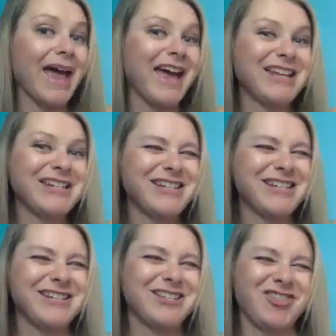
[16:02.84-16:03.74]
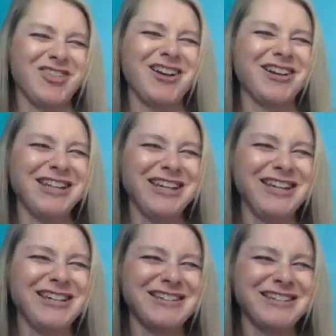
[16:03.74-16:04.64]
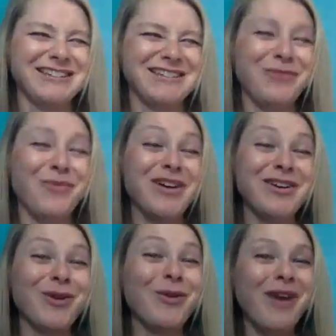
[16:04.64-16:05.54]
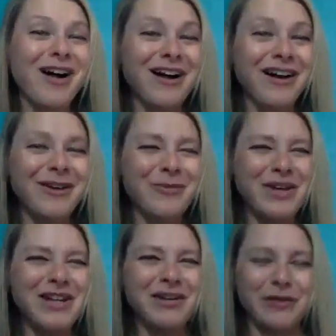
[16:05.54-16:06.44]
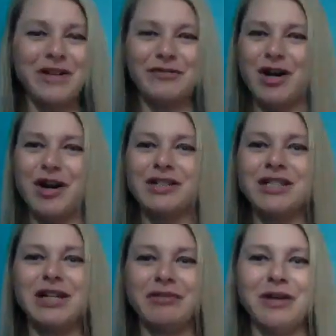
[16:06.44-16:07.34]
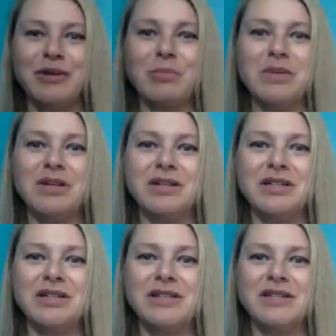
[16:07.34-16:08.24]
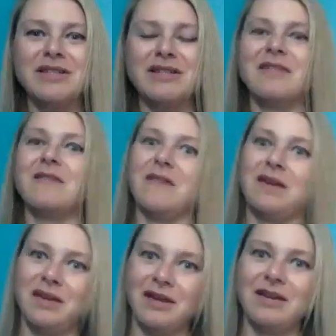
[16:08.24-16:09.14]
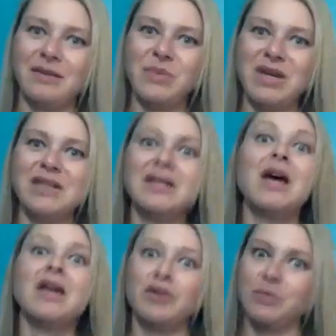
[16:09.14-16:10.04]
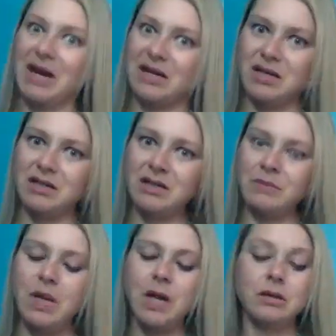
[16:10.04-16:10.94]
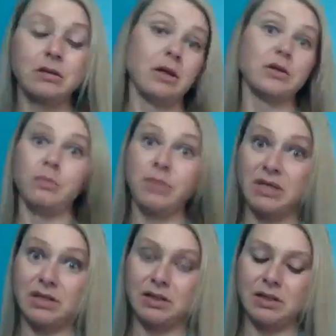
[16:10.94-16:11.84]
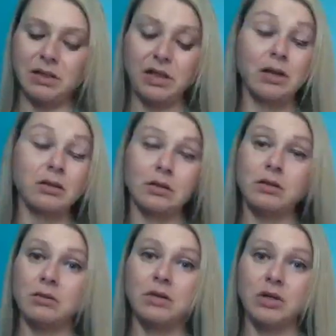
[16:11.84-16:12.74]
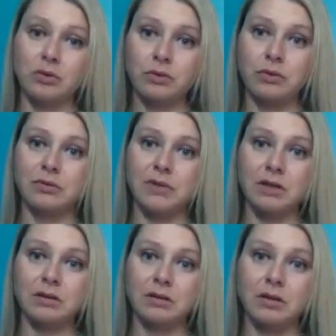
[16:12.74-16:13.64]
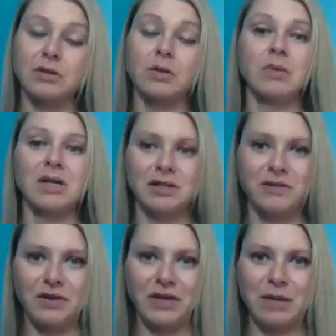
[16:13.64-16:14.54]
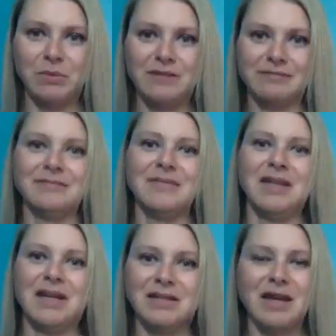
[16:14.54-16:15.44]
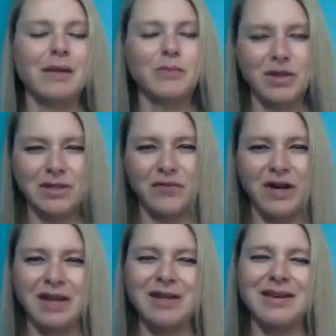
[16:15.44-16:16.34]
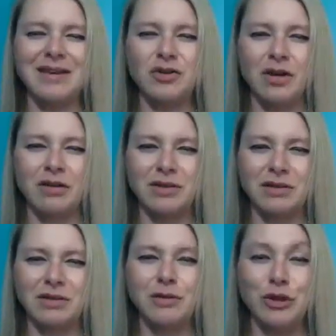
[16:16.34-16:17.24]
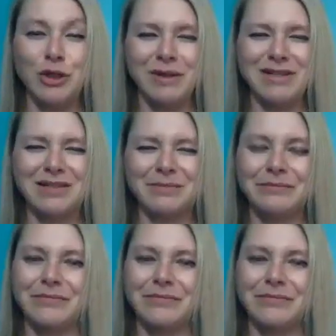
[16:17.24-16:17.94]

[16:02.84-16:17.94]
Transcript: And chocolate. You wonder why we crave chocolate around our periods? Because there's magnesium. There's also B6 in it. And it's also a natural source of serotonin. So it makes us feel happy. Yes, I am justifying eating chocolate. Do it.